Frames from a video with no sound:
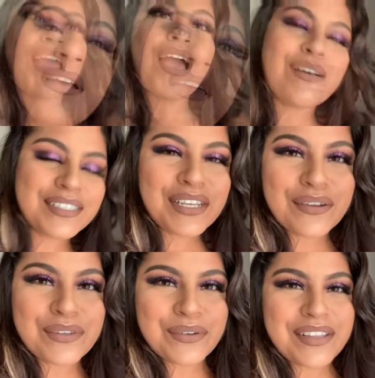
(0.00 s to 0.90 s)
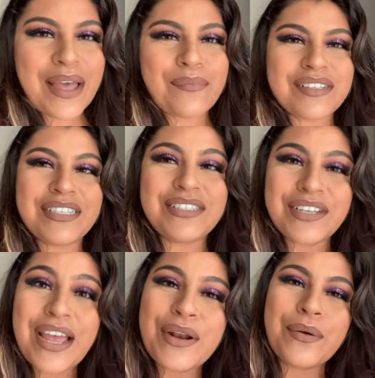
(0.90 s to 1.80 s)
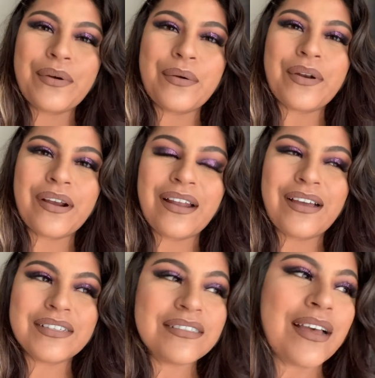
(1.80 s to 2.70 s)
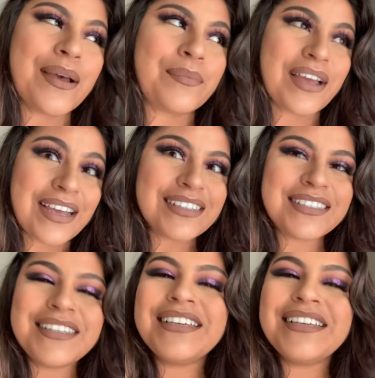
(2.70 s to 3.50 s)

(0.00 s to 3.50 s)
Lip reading: I was thinking of doing that, but since today I don't want to wear gloss, I'm not.